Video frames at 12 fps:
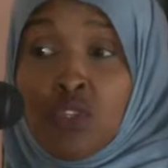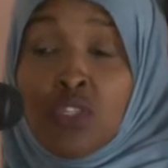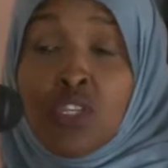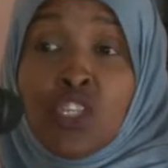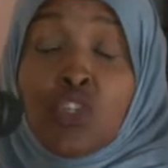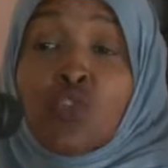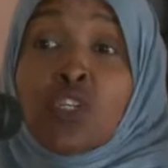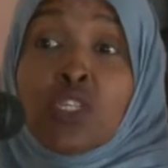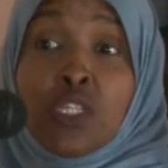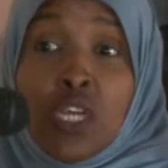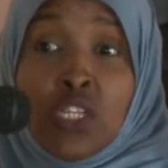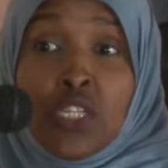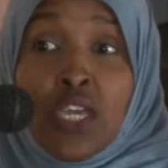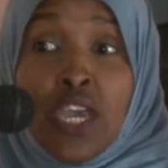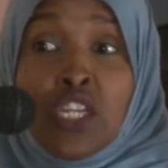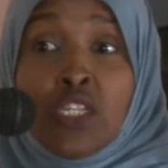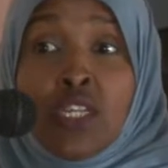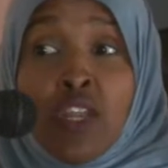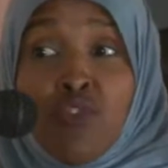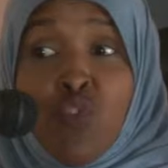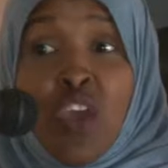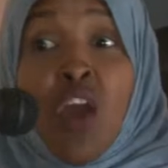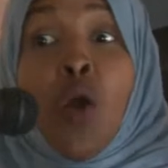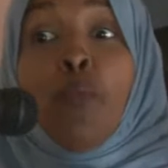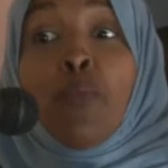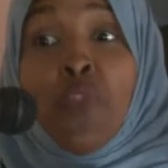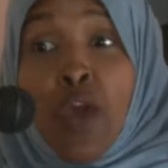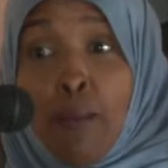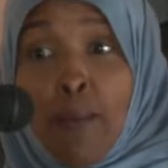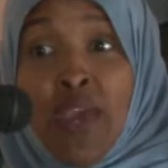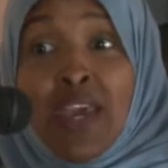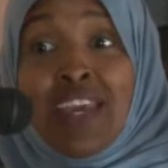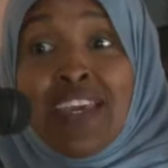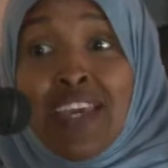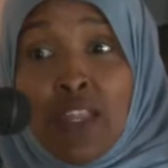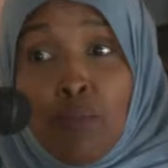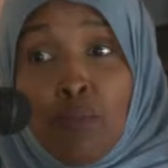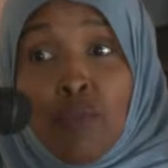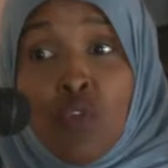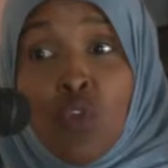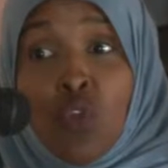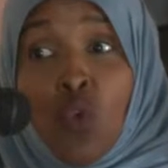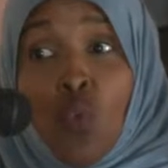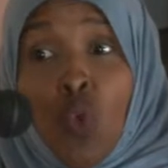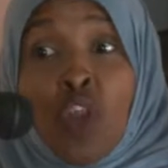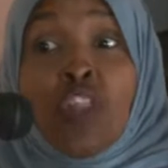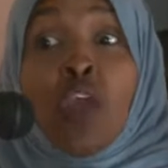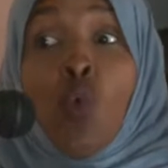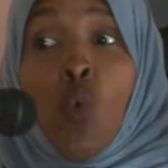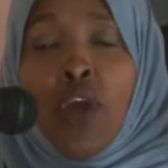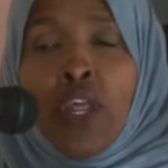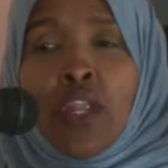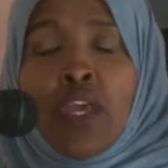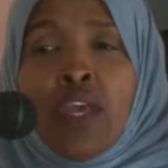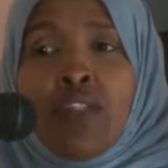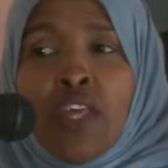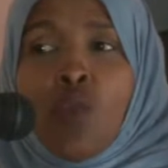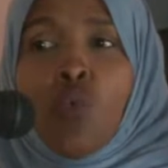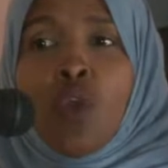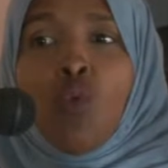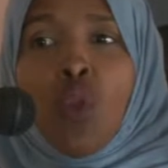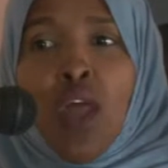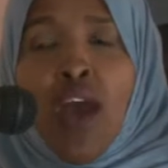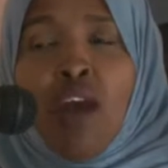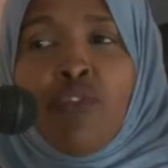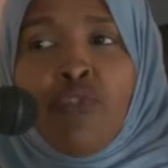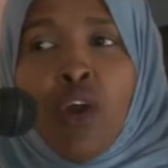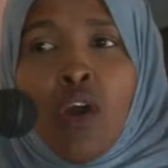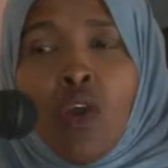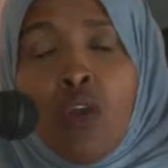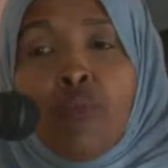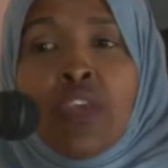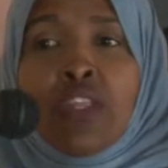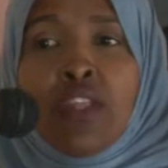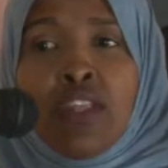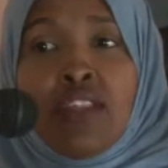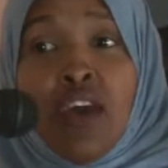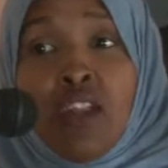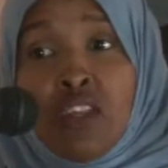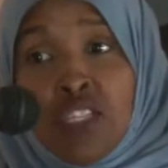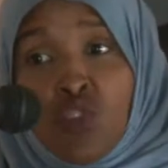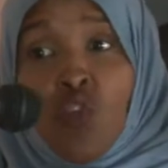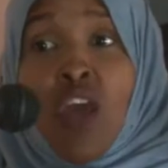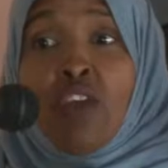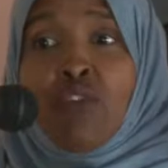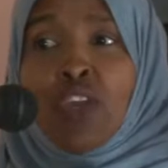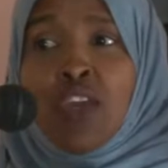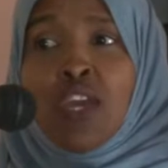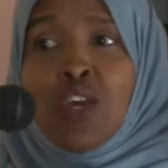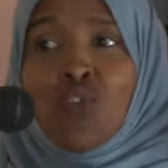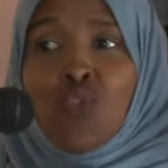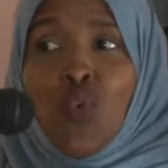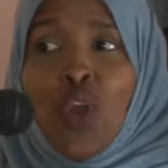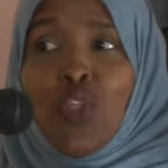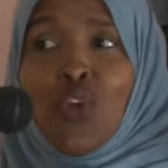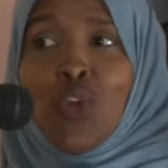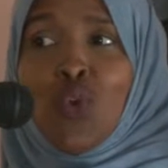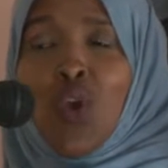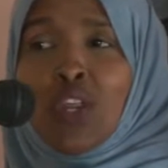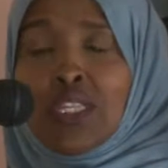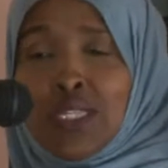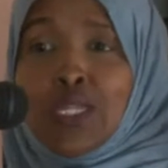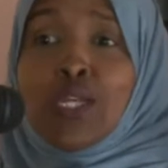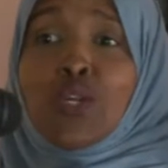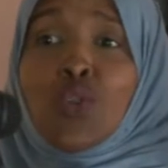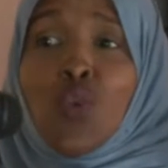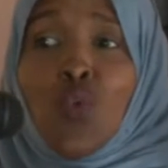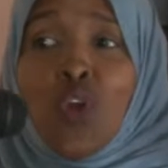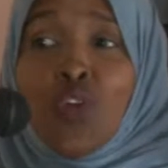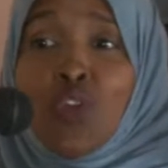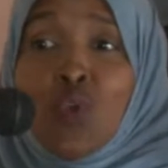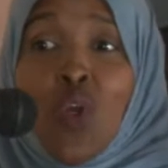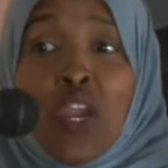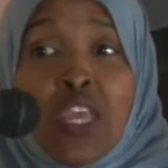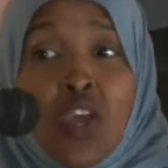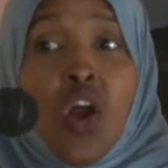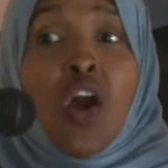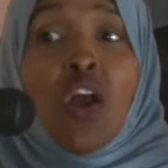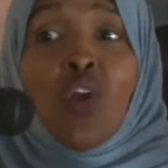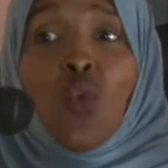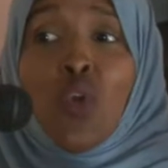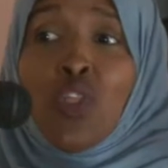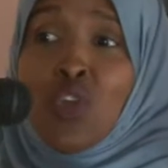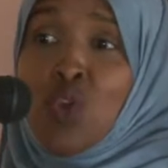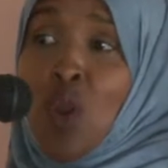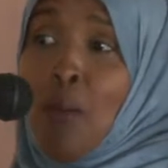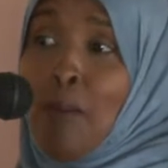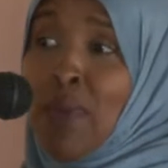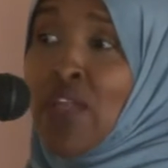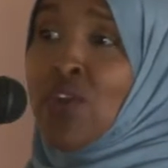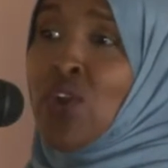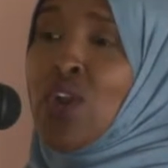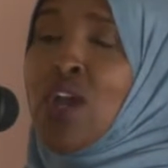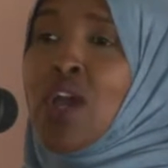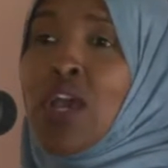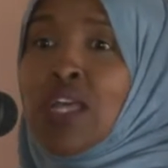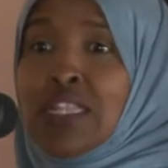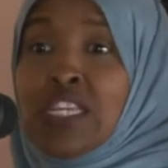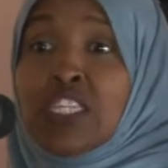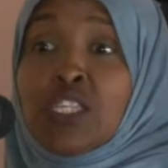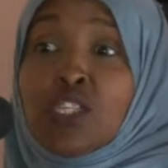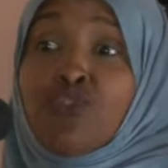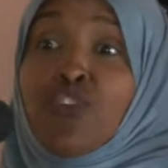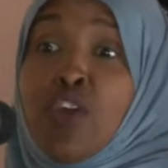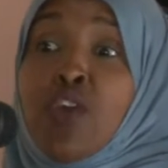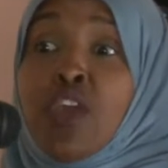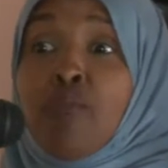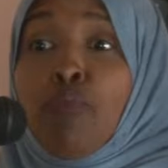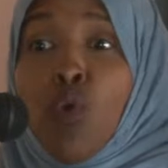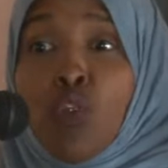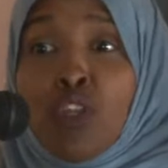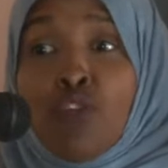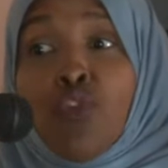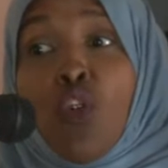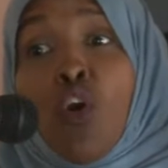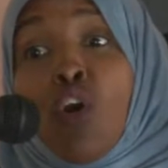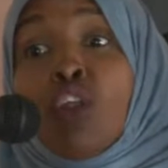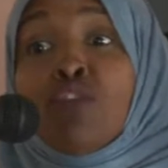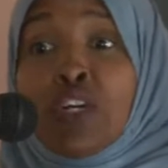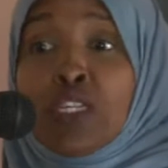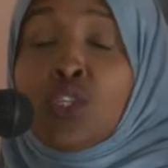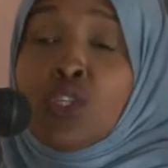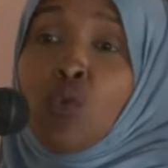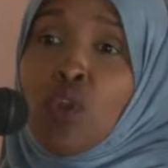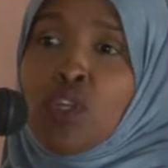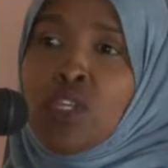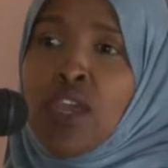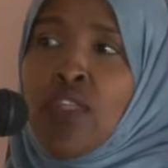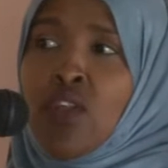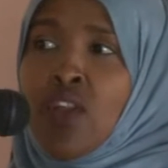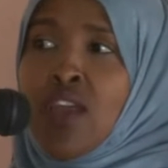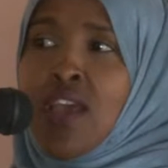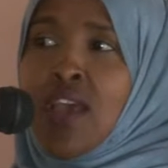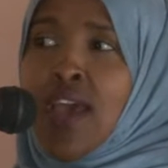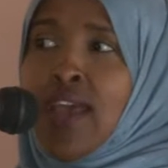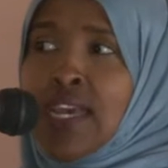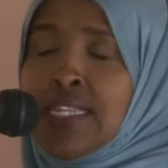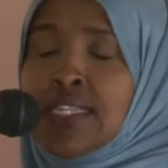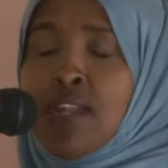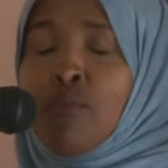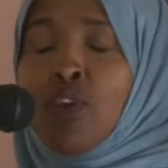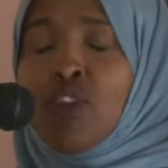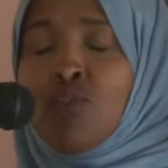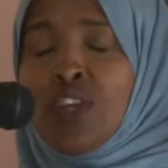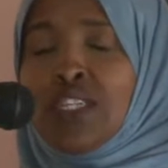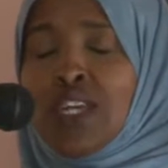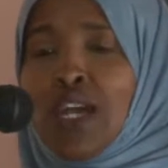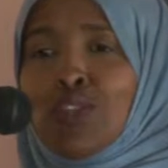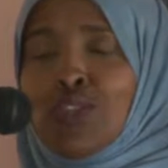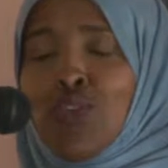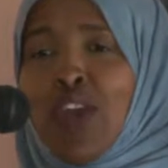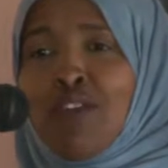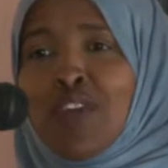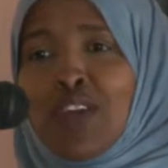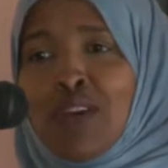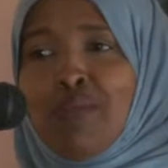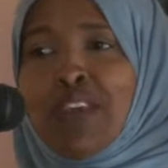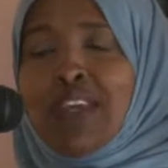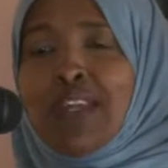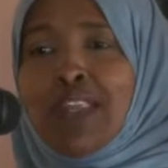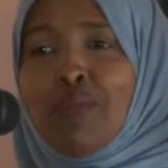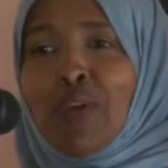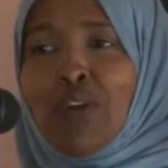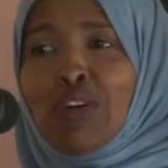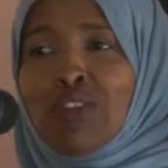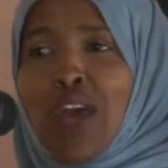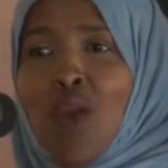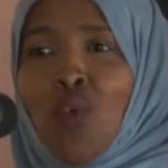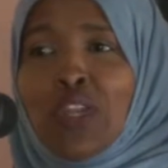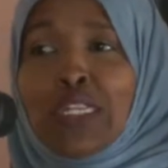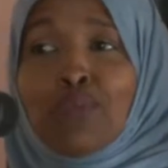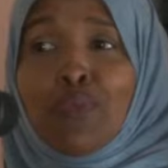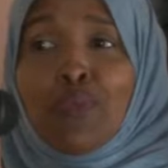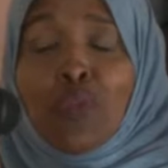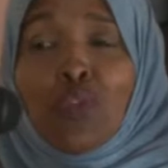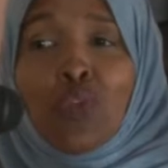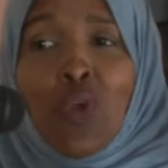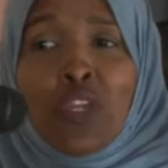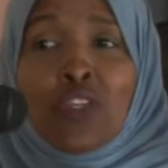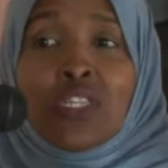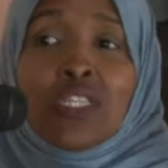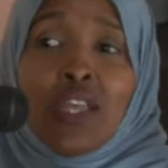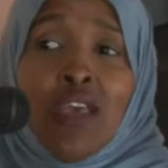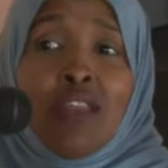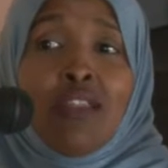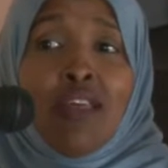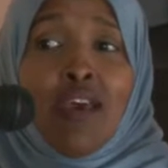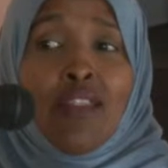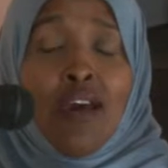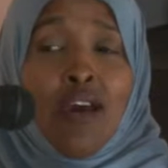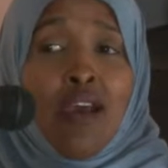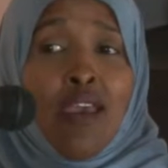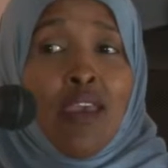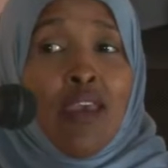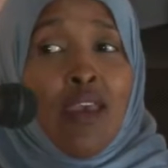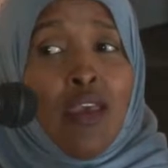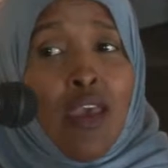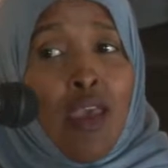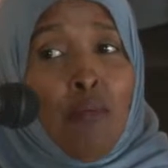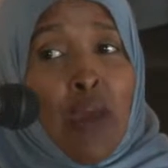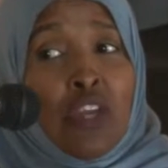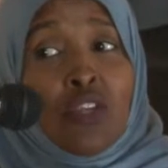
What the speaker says: the children's education, and if we help them get, where they want it, then we will have a community that is thriving. So whether you are senior, or whether you are young, or whether you are a mother, this is very important for all of us to work together. And I said I'm going to reach out to every community because I wanted people to understand that I am,